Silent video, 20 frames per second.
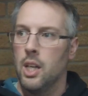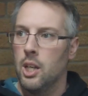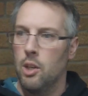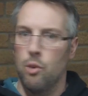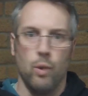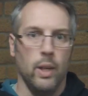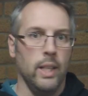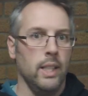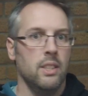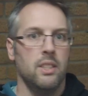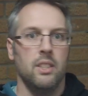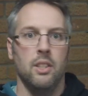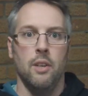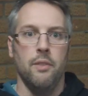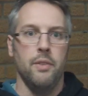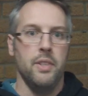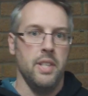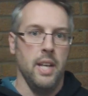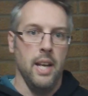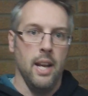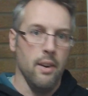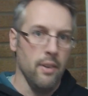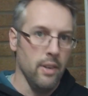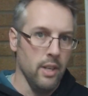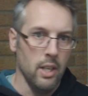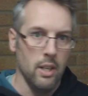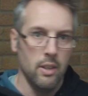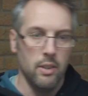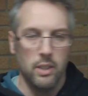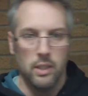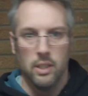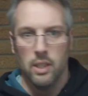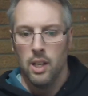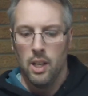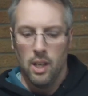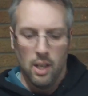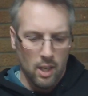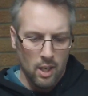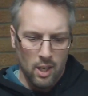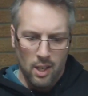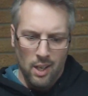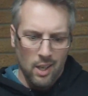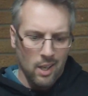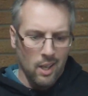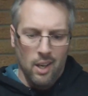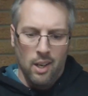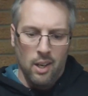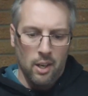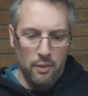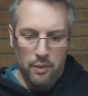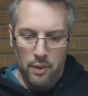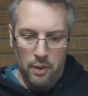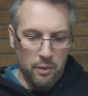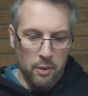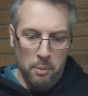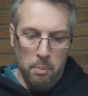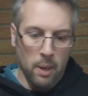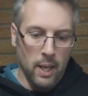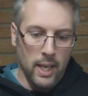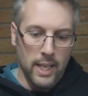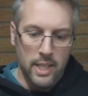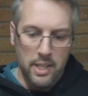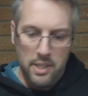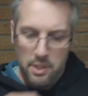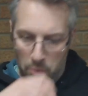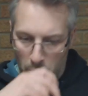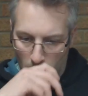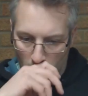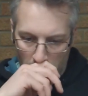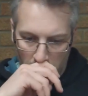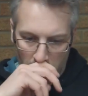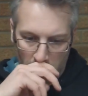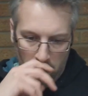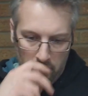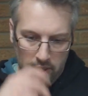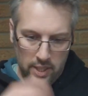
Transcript: greater surface area and of the blades and whatnot.